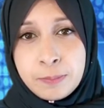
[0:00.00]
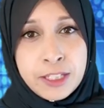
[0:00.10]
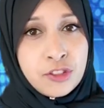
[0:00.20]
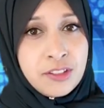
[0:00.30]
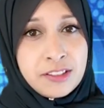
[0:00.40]

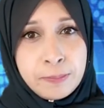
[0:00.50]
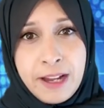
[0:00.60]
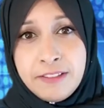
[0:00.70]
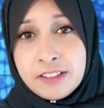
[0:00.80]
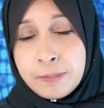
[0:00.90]
being
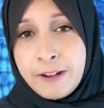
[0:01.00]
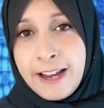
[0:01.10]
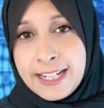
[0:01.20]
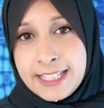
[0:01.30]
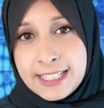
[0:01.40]
transparent
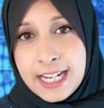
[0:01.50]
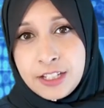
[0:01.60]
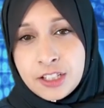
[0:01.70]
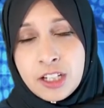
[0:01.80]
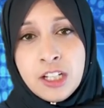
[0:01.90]
about any
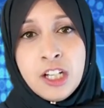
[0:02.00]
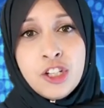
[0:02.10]
data,